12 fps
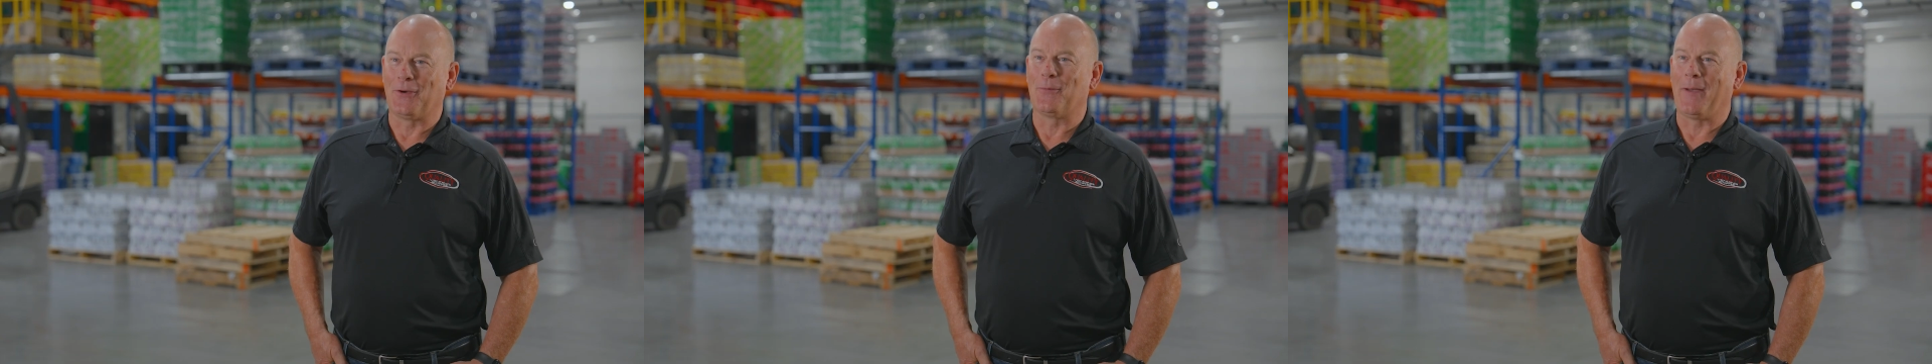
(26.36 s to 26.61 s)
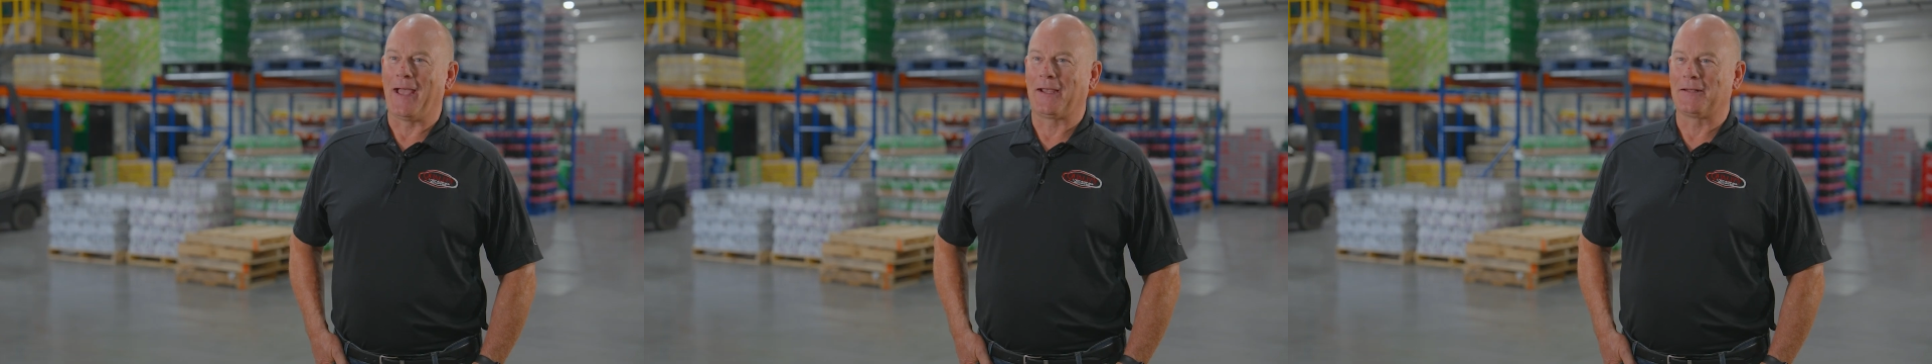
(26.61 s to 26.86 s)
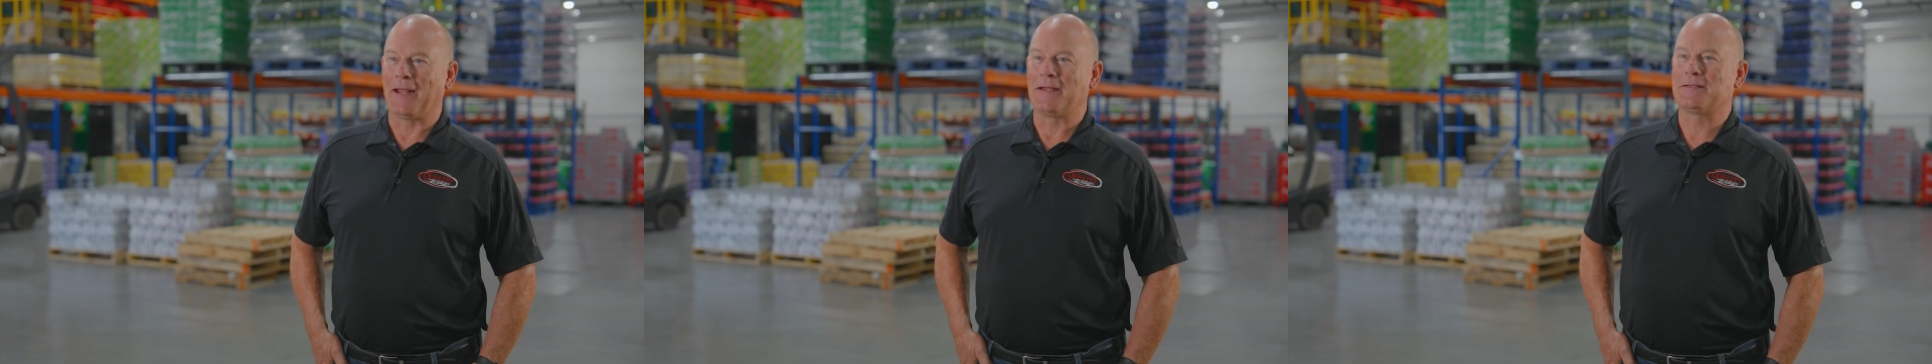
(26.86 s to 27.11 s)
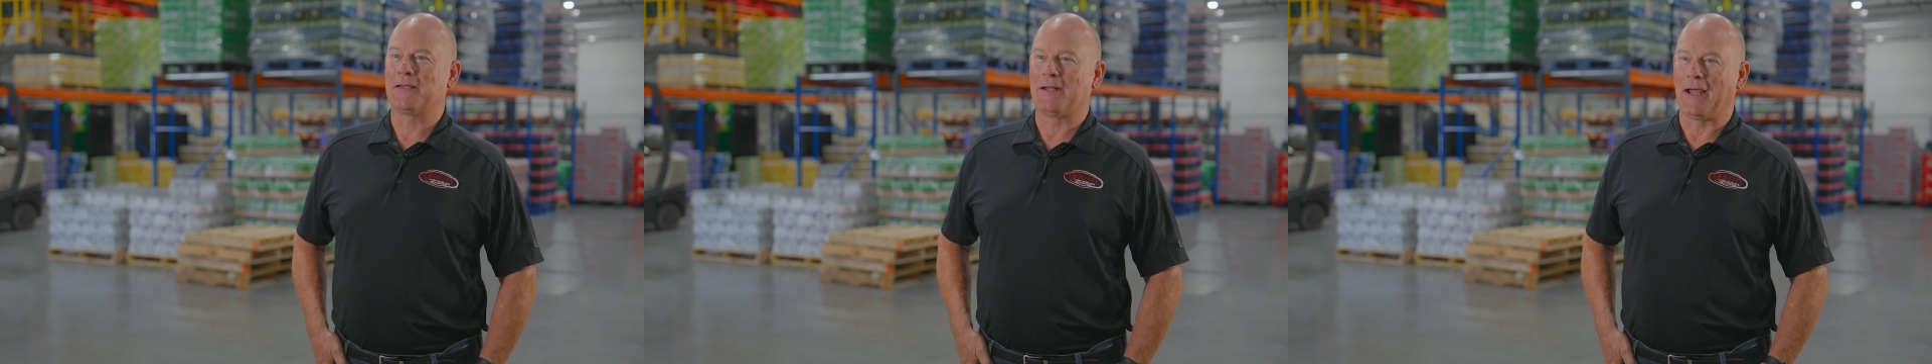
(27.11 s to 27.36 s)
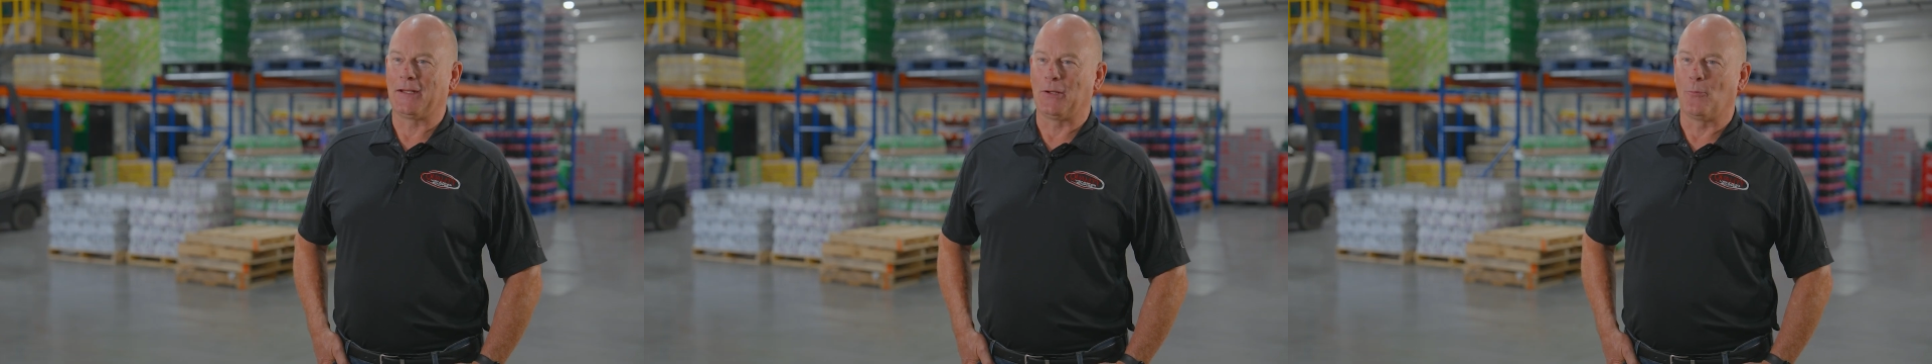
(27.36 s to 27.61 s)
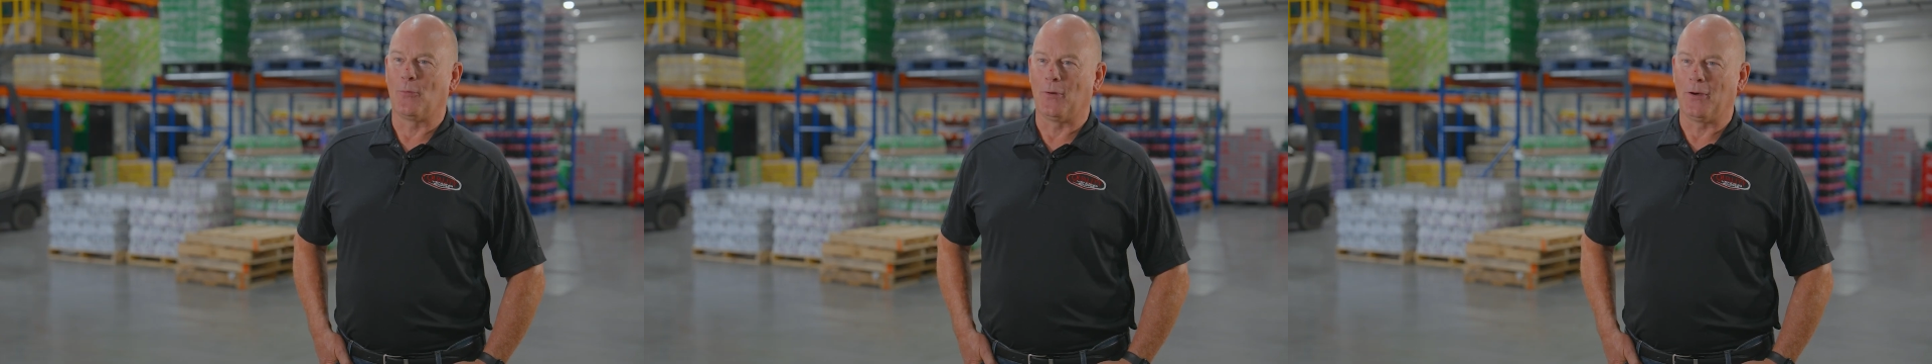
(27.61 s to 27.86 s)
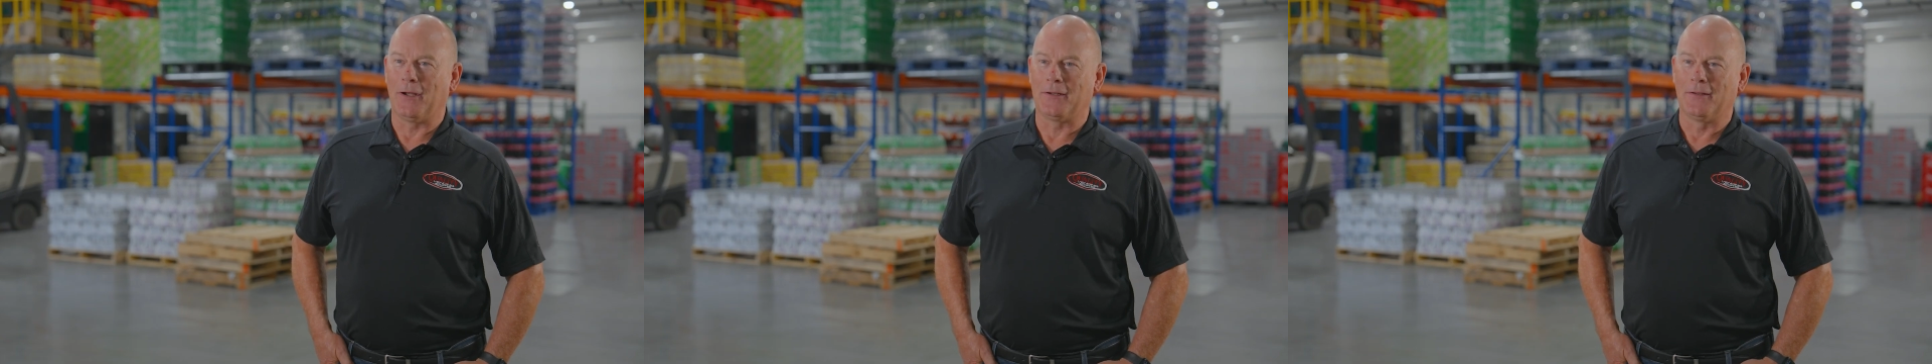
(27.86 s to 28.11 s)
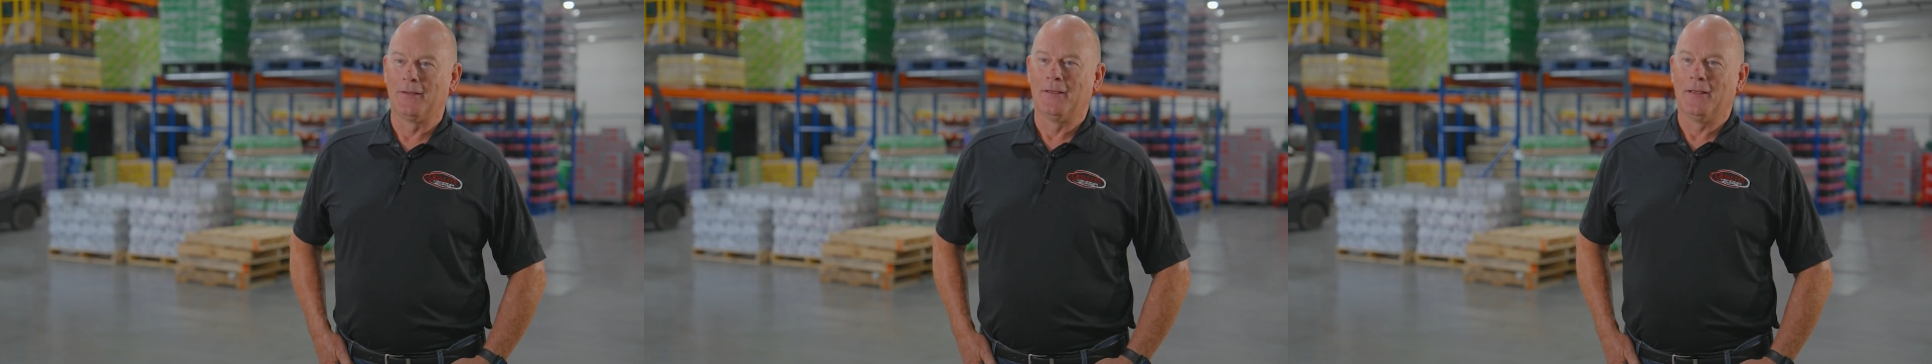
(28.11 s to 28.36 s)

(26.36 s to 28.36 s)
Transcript: back in 1991.